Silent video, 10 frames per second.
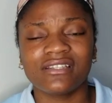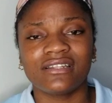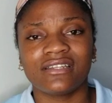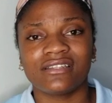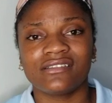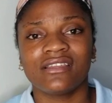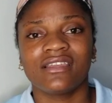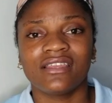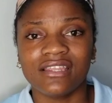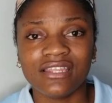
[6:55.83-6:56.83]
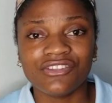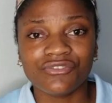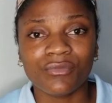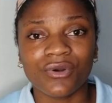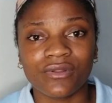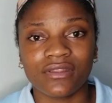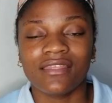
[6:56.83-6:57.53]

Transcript: dollars each month,